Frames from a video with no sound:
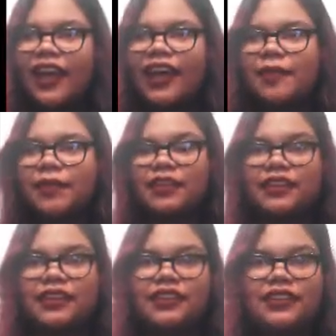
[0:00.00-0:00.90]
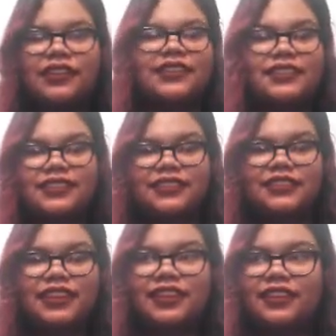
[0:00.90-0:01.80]
I'm gonna get it as
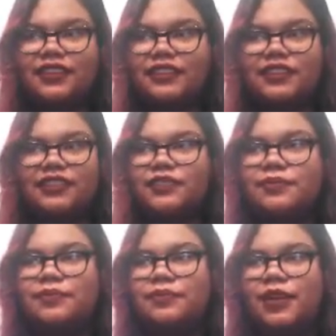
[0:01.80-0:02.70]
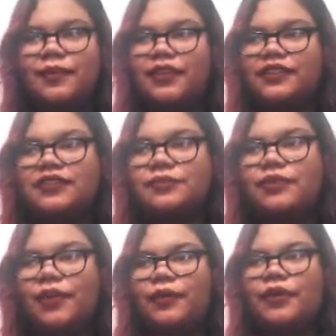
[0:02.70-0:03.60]
cliche, and it's probably
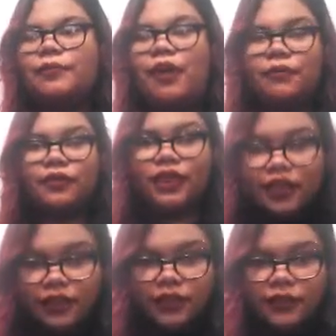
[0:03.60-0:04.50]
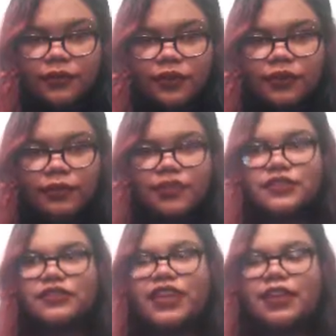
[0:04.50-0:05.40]
a popular tattoo for the
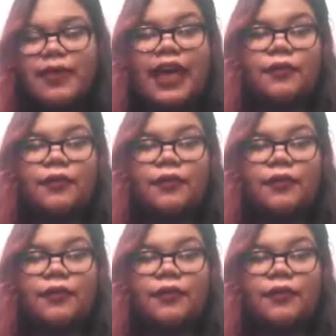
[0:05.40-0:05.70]
Motionless fandom.